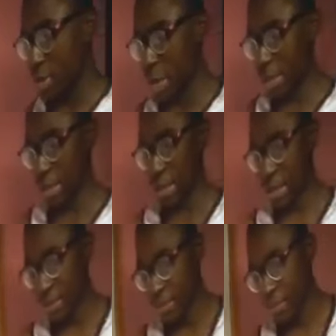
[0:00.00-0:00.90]
So that is
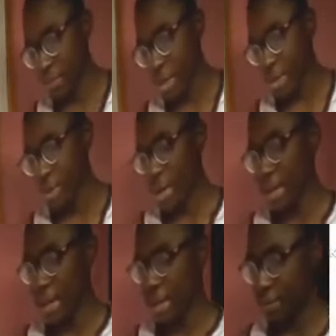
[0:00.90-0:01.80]
it. So and
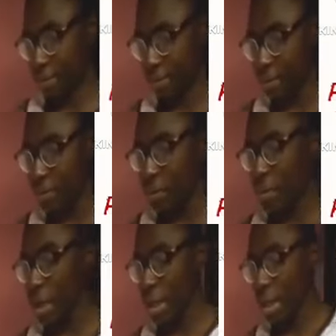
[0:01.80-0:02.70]
then
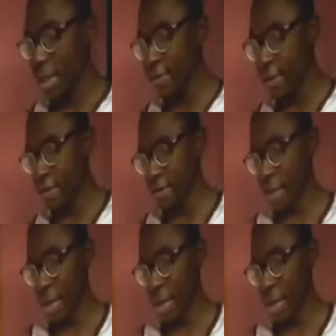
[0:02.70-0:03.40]
if